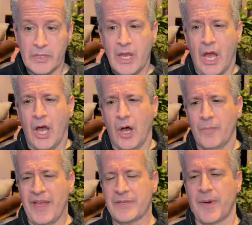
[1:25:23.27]
Oh,
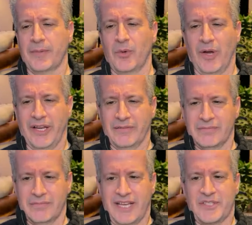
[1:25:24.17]
that's probably why.
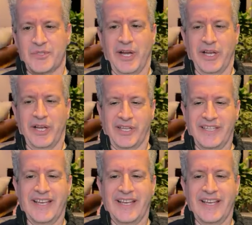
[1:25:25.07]
That's why. Okay.